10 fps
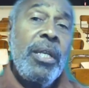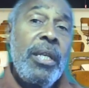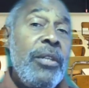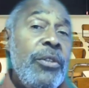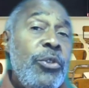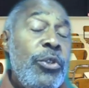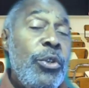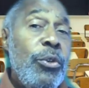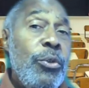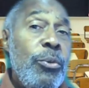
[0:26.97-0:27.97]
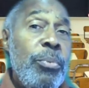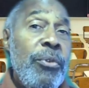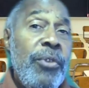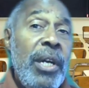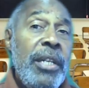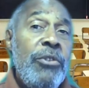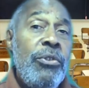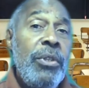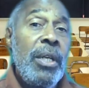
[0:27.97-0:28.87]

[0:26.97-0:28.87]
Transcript: is to provide